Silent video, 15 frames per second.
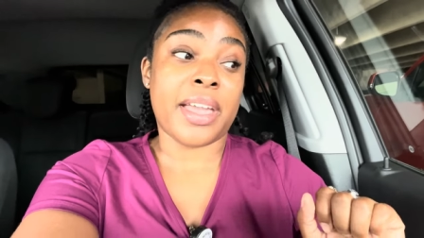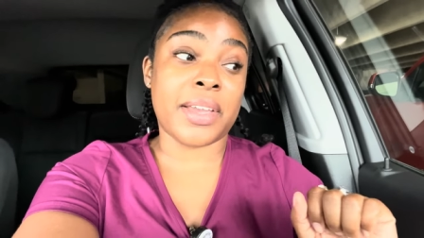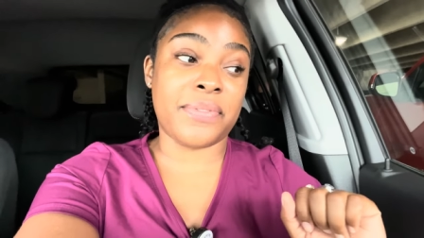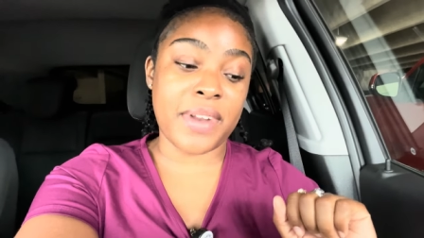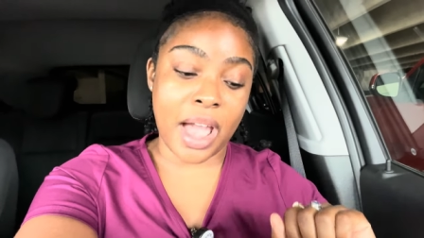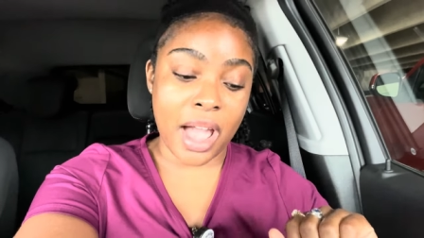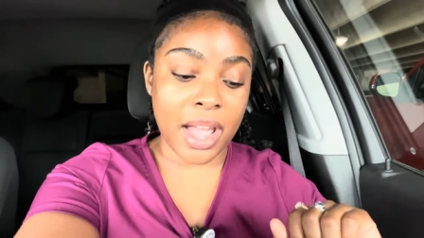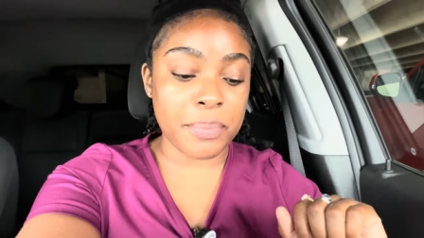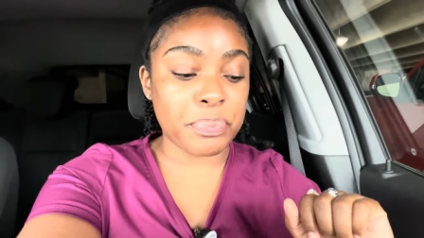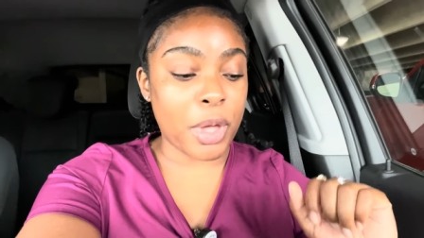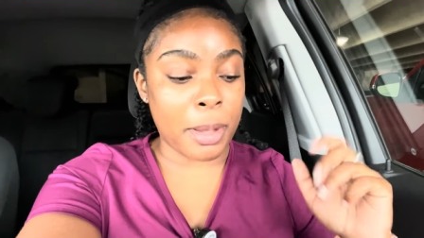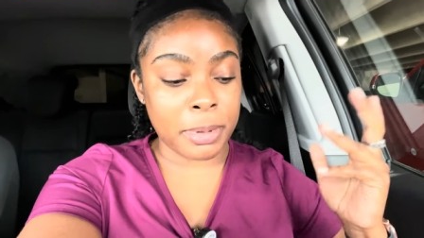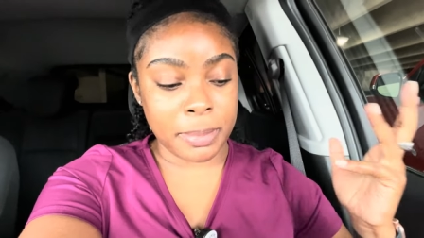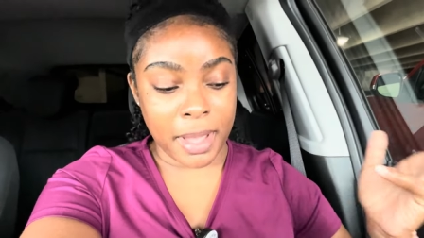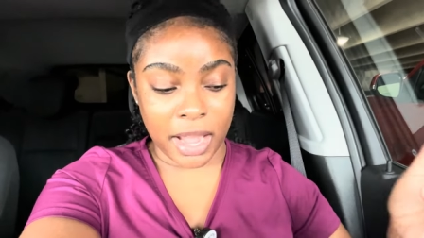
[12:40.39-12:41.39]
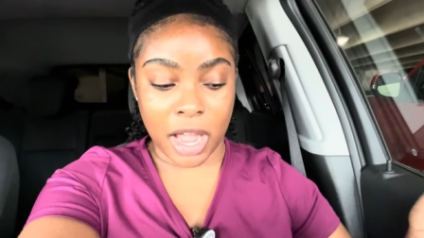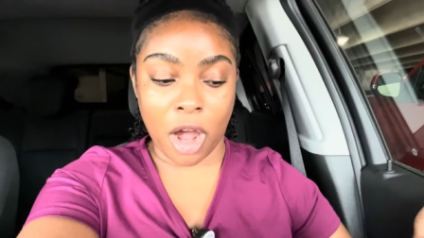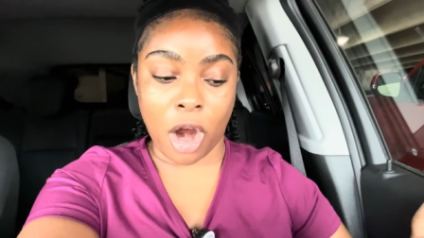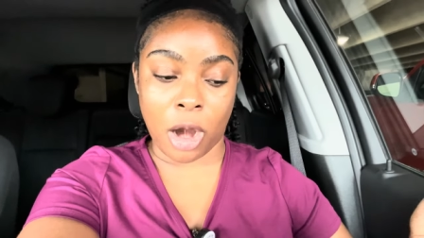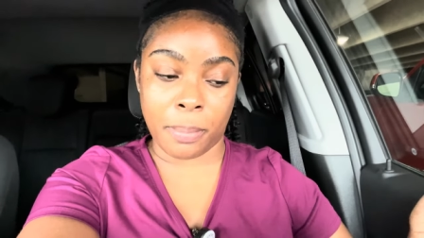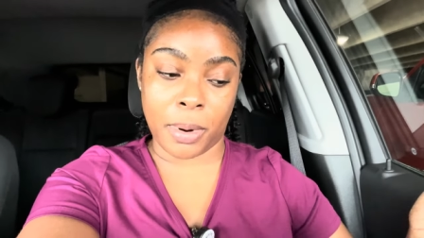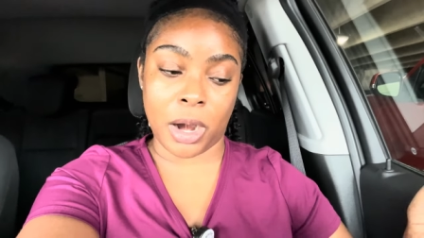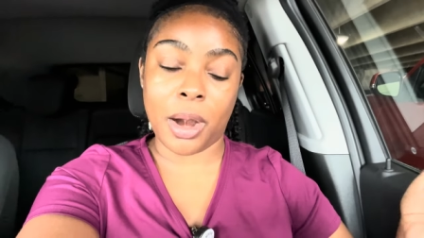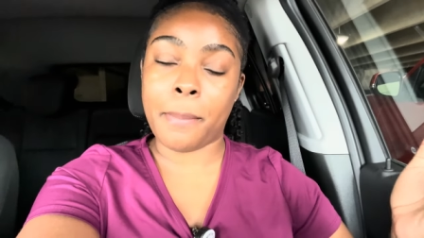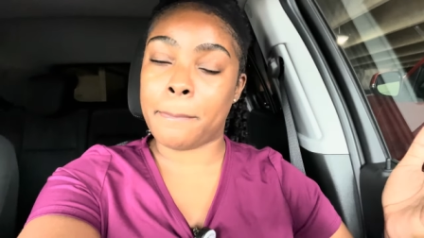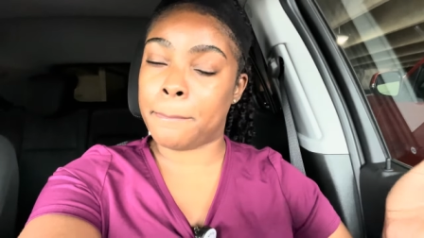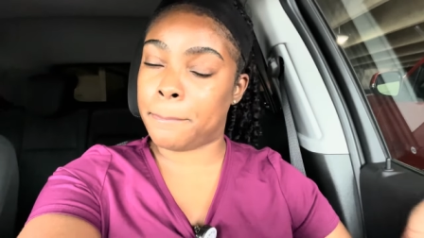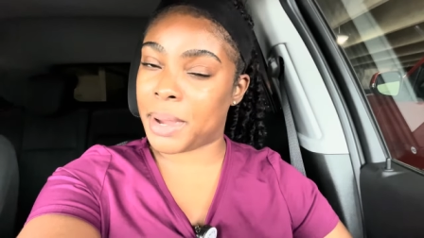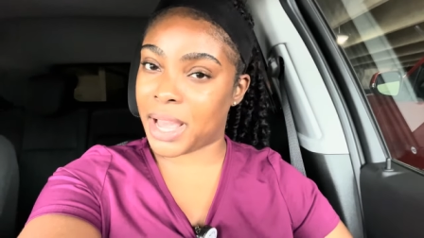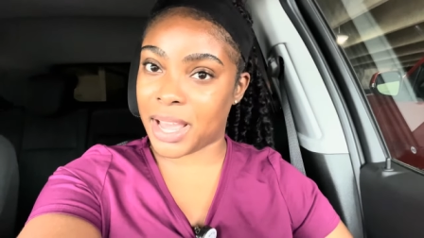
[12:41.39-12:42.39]
If not, I'll be back at Harper,
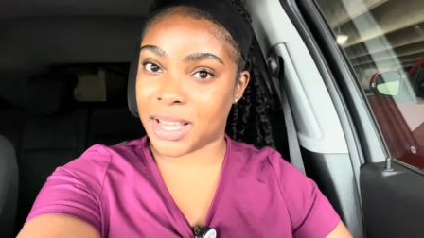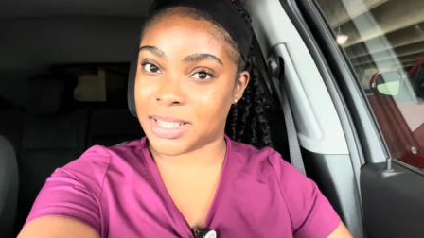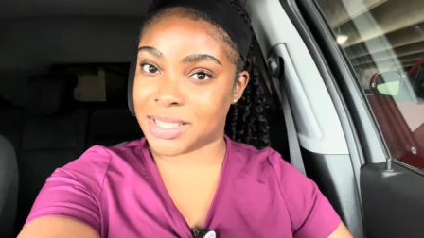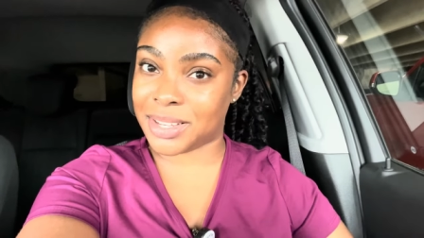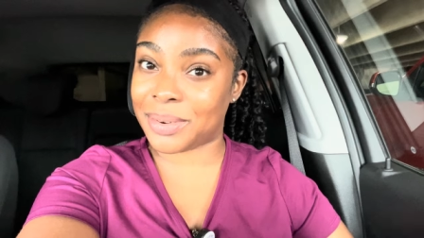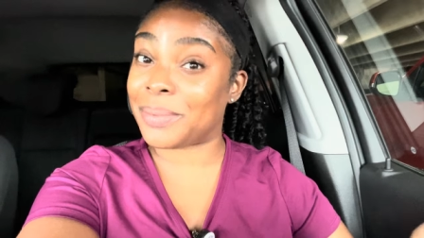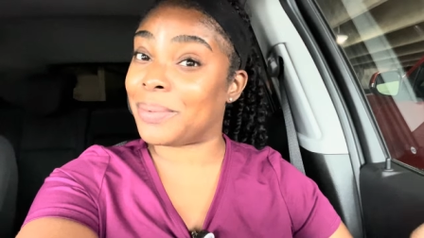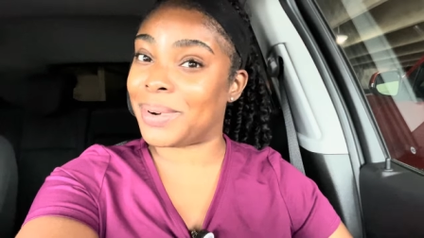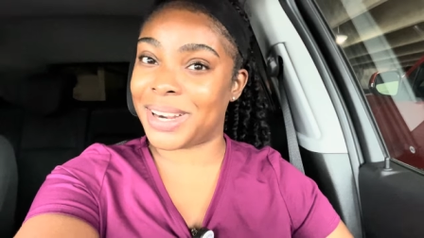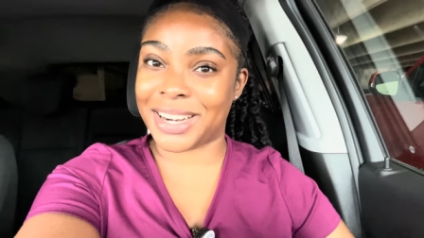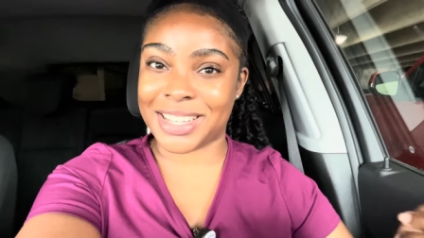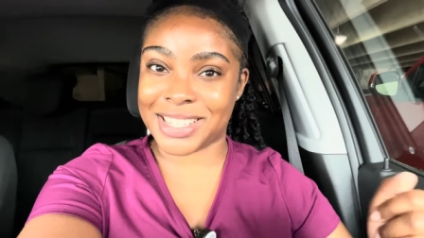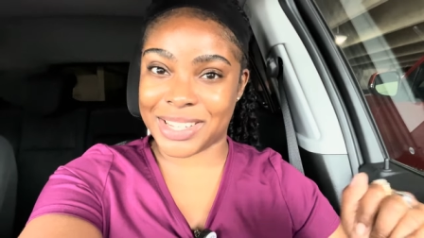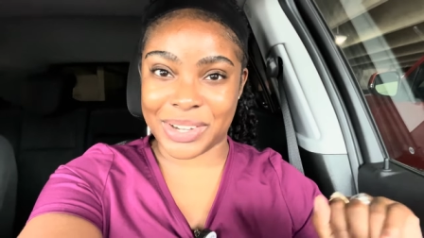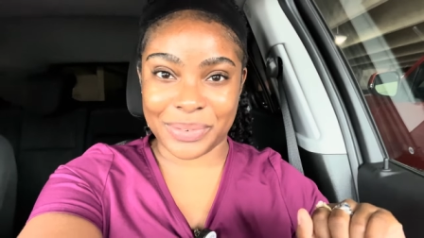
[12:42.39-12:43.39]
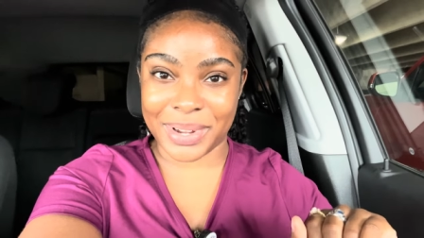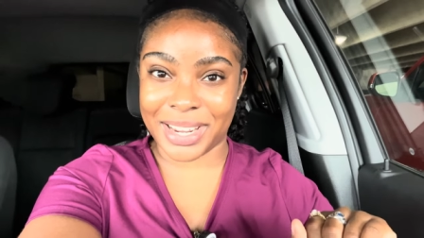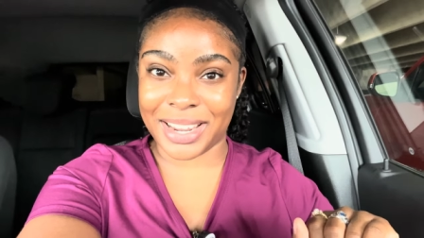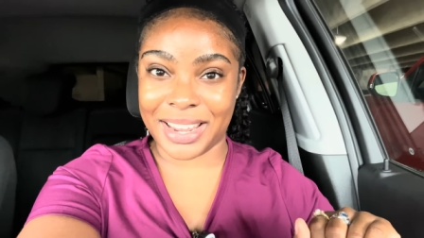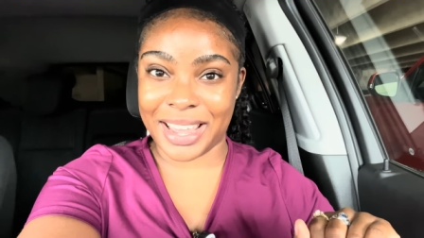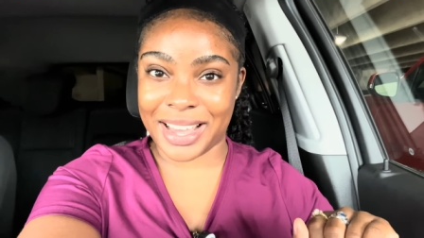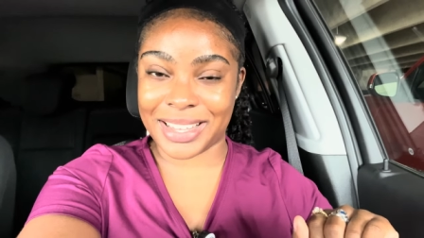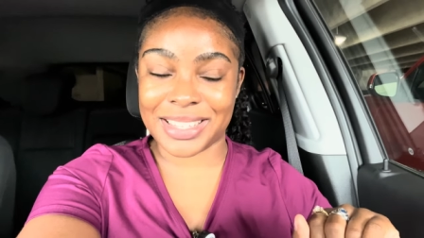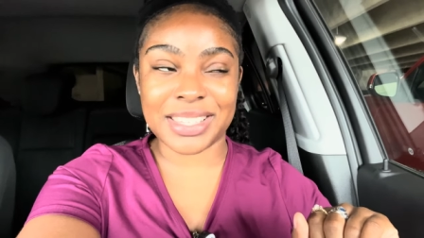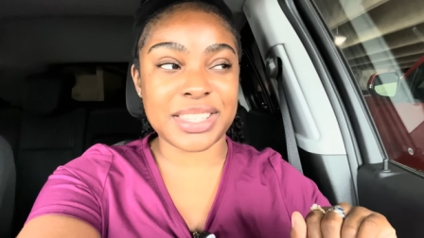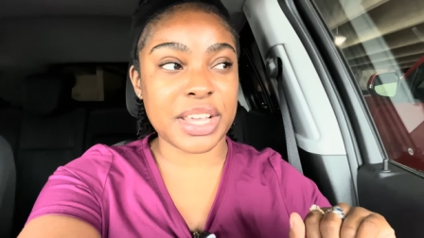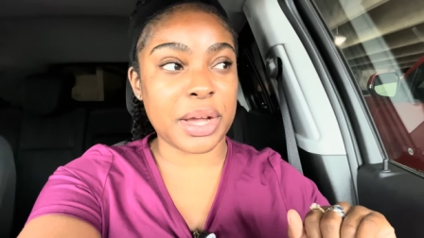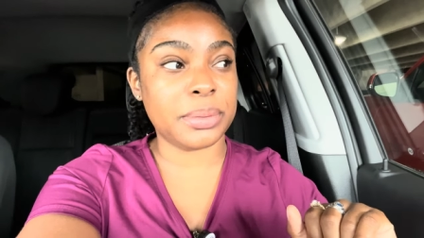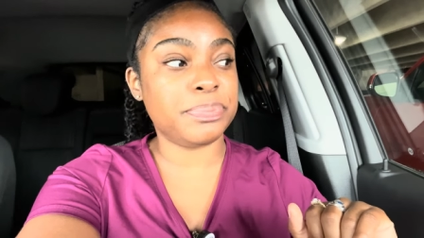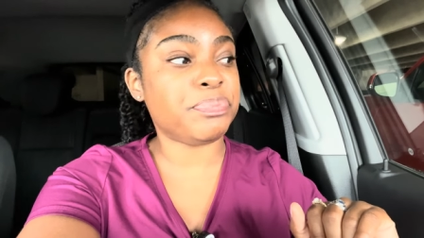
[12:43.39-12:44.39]
but we're going to see what we can get.
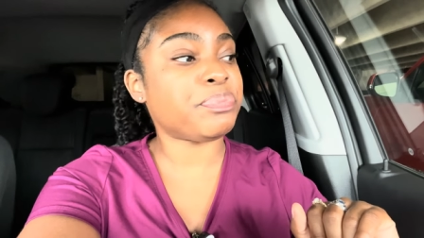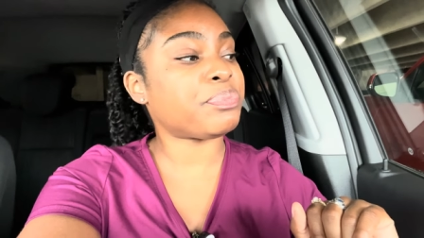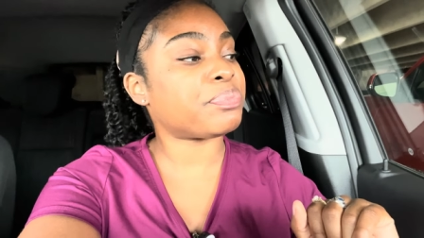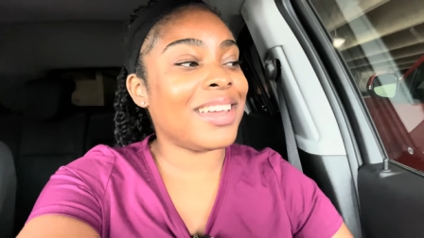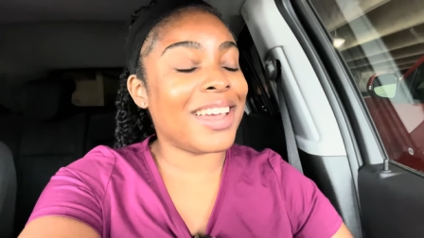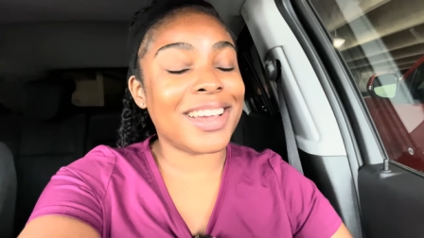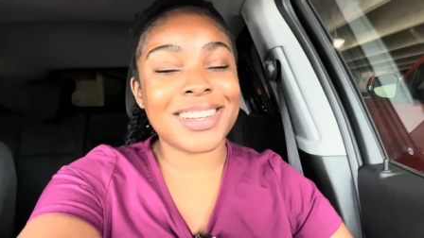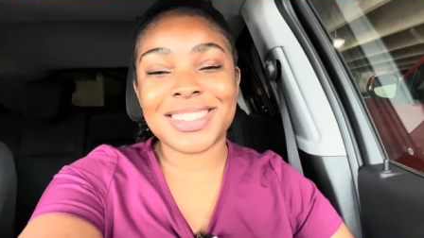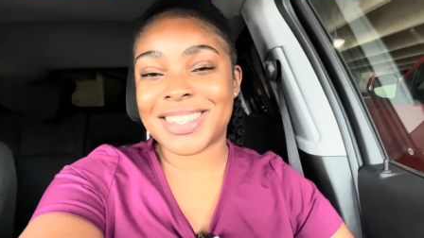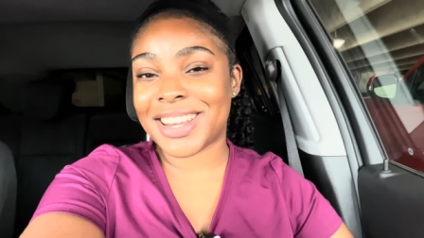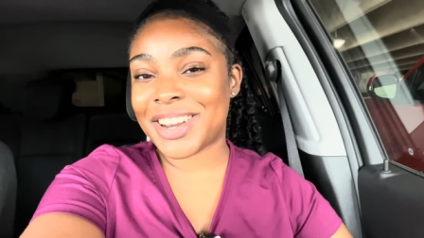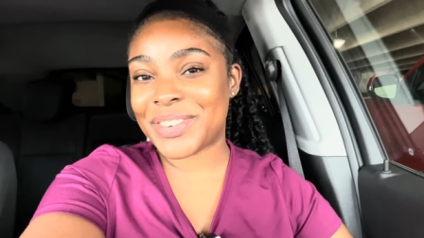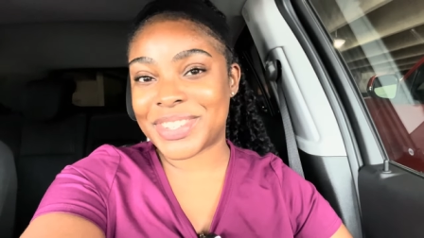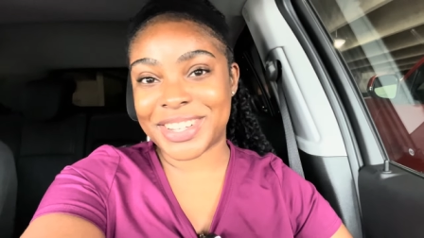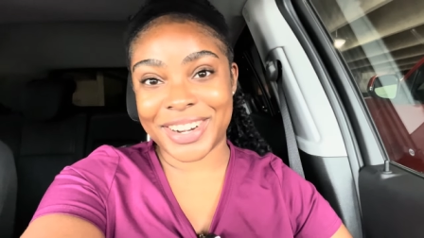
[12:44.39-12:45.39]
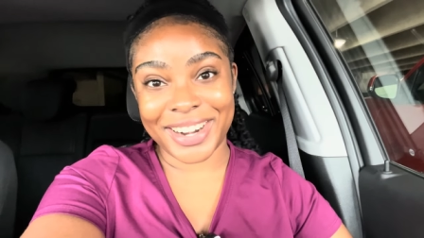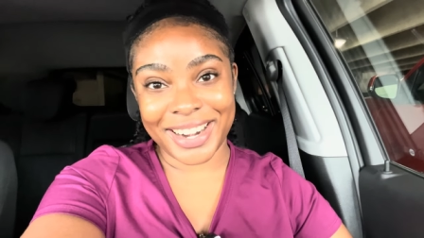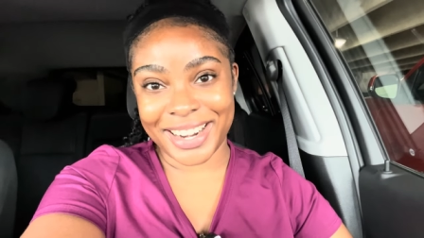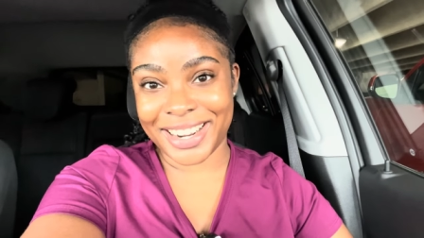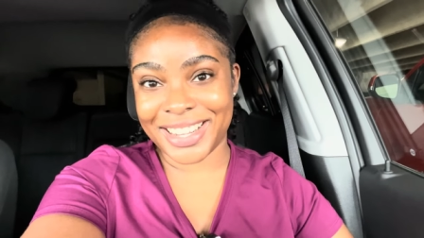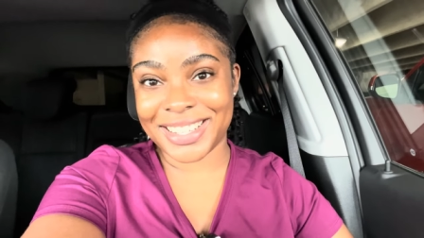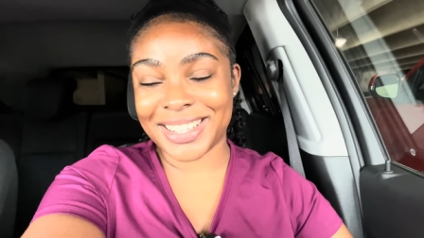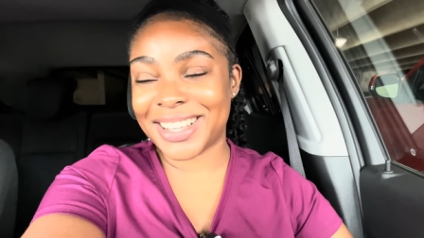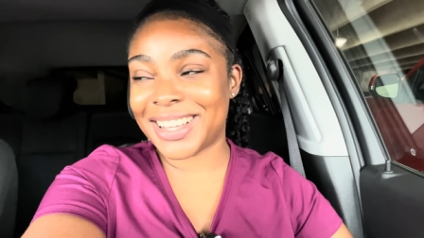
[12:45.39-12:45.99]
So yeah, today was great.